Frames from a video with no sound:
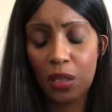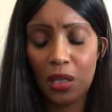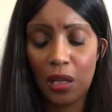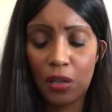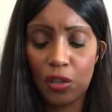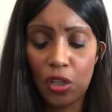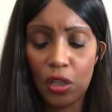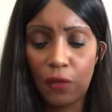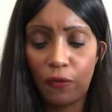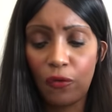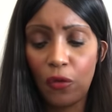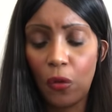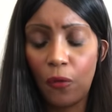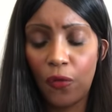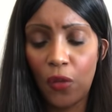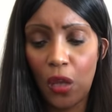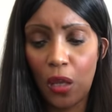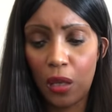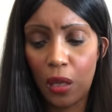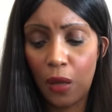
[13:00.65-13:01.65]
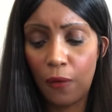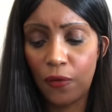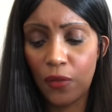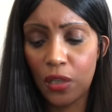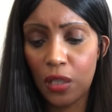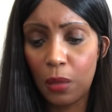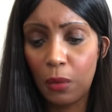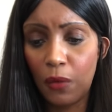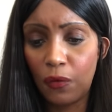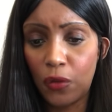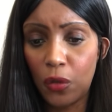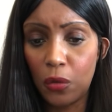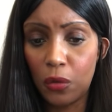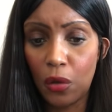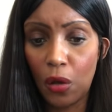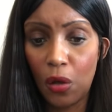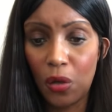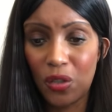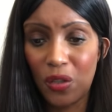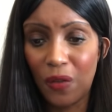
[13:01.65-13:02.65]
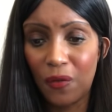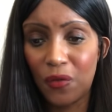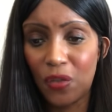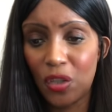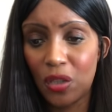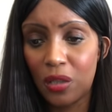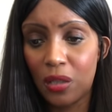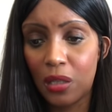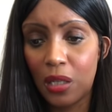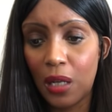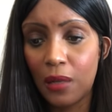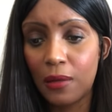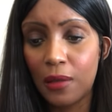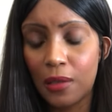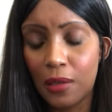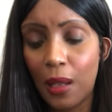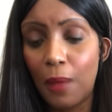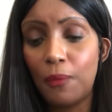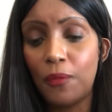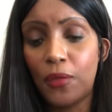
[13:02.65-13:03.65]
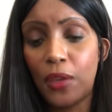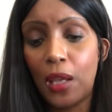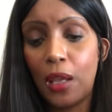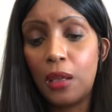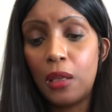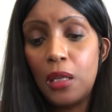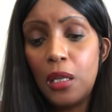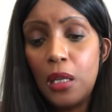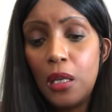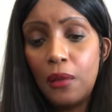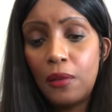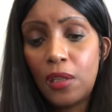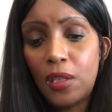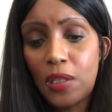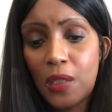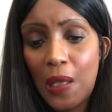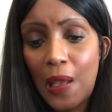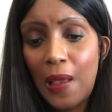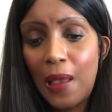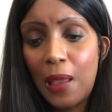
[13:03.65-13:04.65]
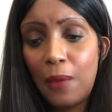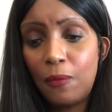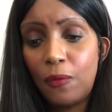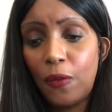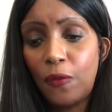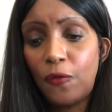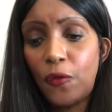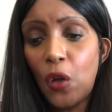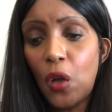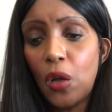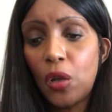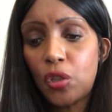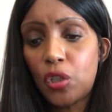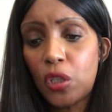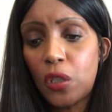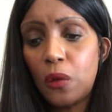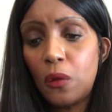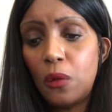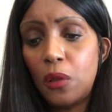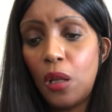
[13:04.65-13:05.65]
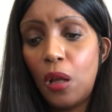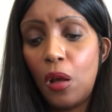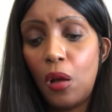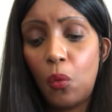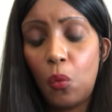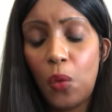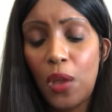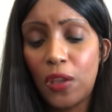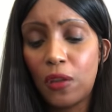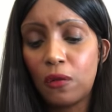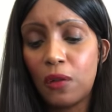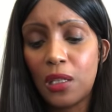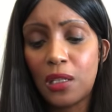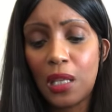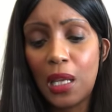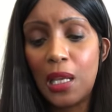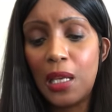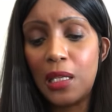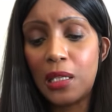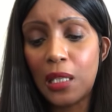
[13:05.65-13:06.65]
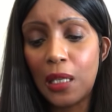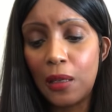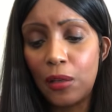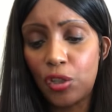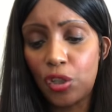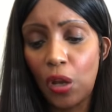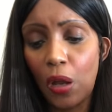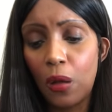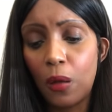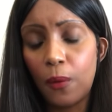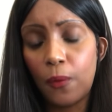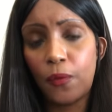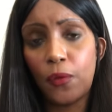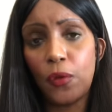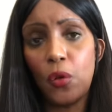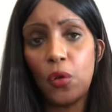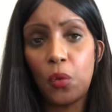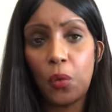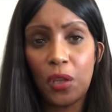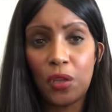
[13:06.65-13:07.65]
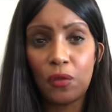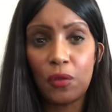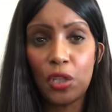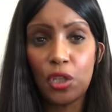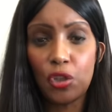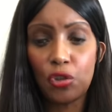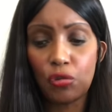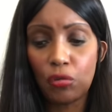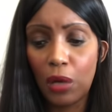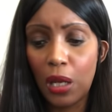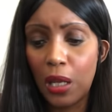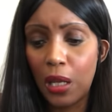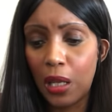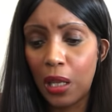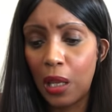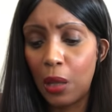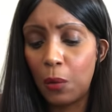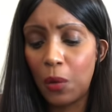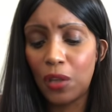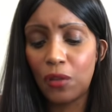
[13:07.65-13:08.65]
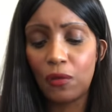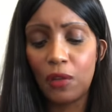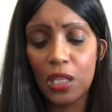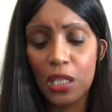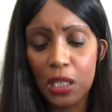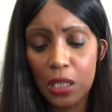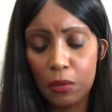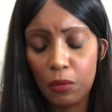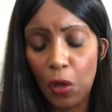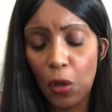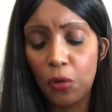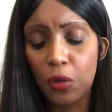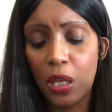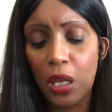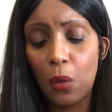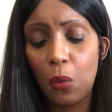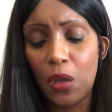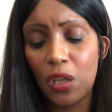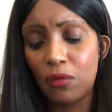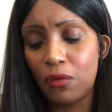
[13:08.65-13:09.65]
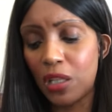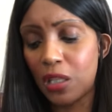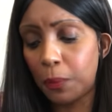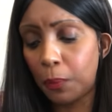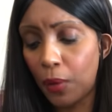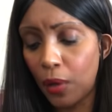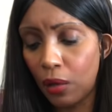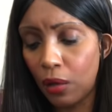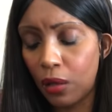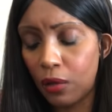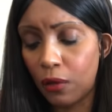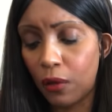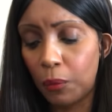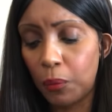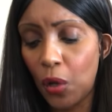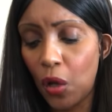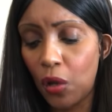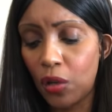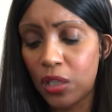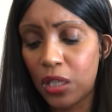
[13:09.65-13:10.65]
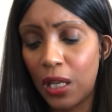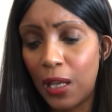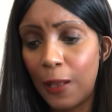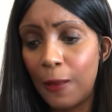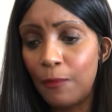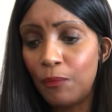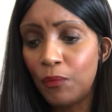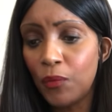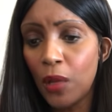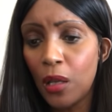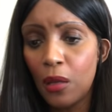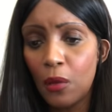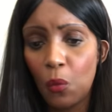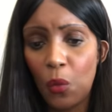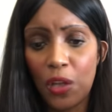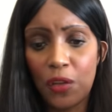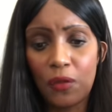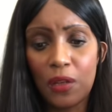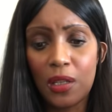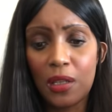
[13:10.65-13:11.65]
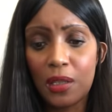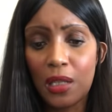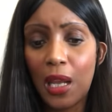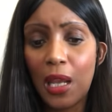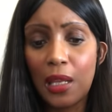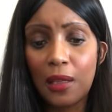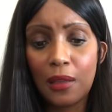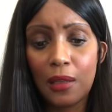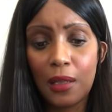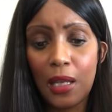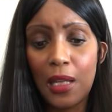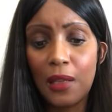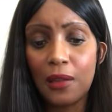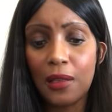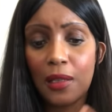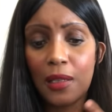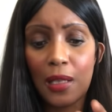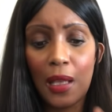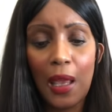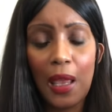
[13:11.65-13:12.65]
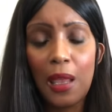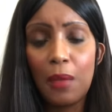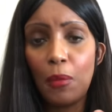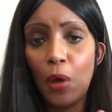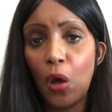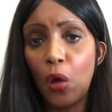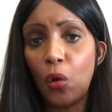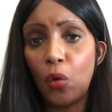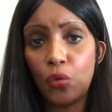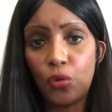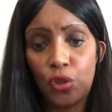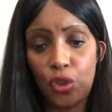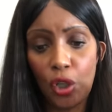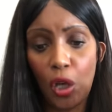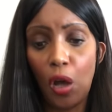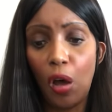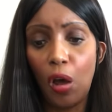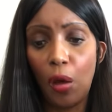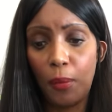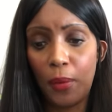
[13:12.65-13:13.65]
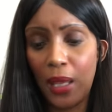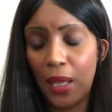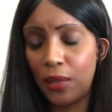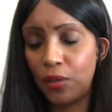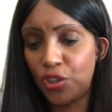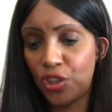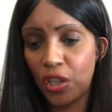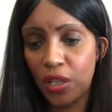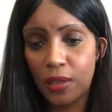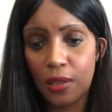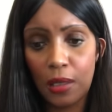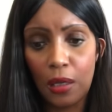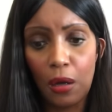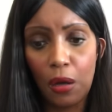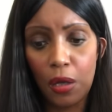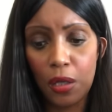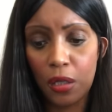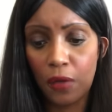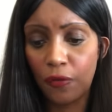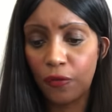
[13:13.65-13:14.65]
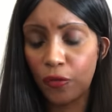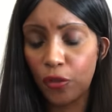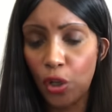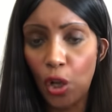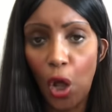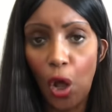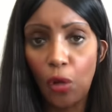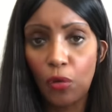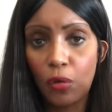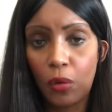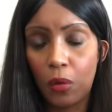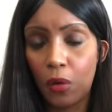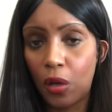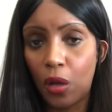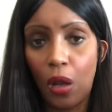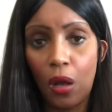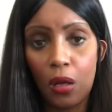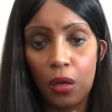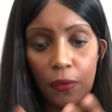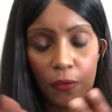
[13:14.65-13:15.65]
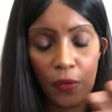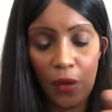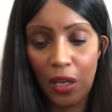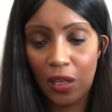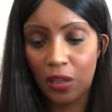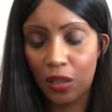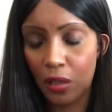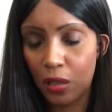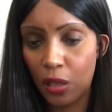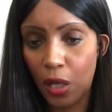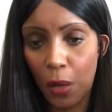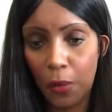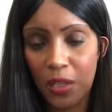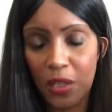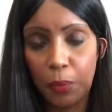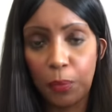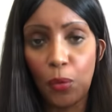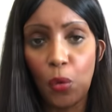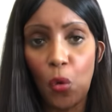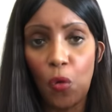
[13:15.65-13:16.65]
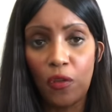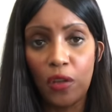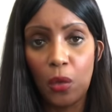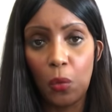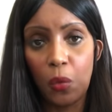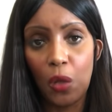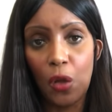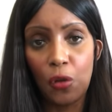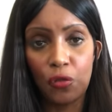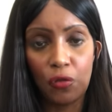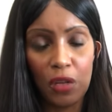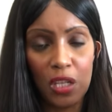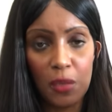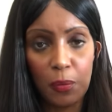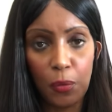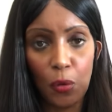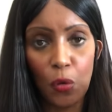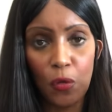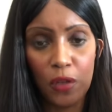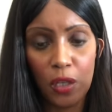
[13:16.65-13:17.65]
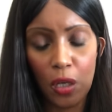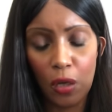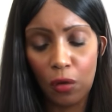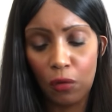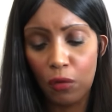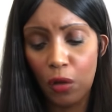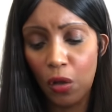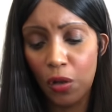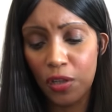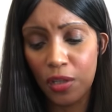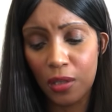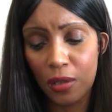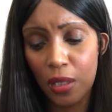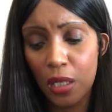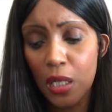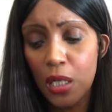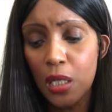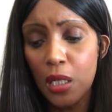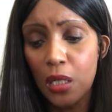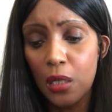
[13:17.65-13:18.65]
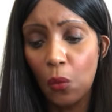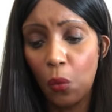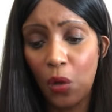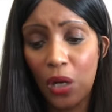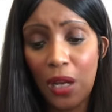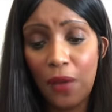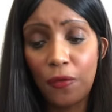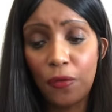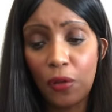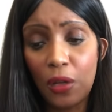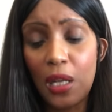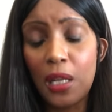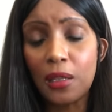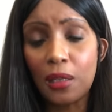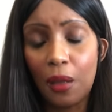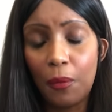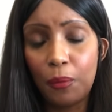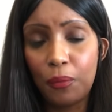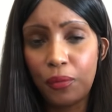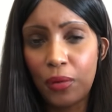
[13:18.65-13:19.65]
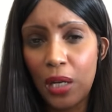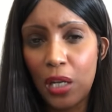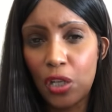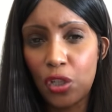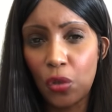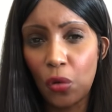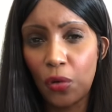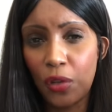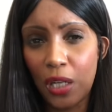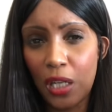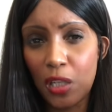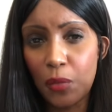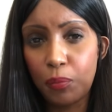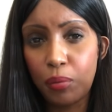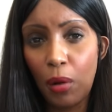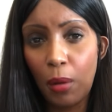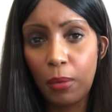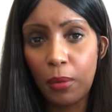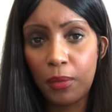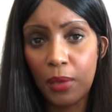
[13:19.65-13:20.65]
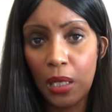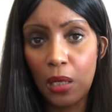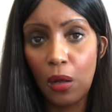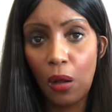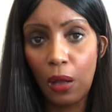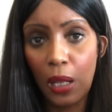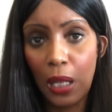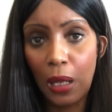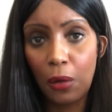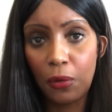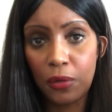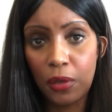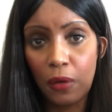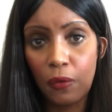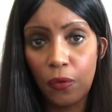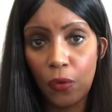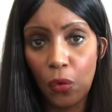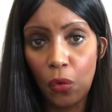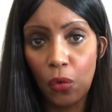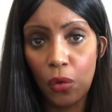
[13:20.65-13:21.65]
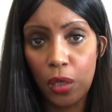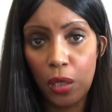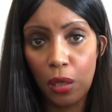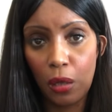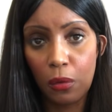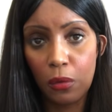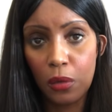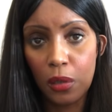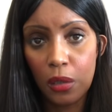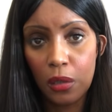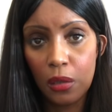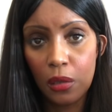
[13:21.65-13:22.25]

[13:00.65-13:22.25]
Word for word: because I just feel Virgo for some of you guys you've just done something the same for far too long whether it's eating junk food whether it's drinking whether it's smoking whether it's partner partying whether it's staying in the same old job and just kind of not kind of you know exploring the world or exploring your horizons whatever it is I'm pretty sure that it's probably not healthy for you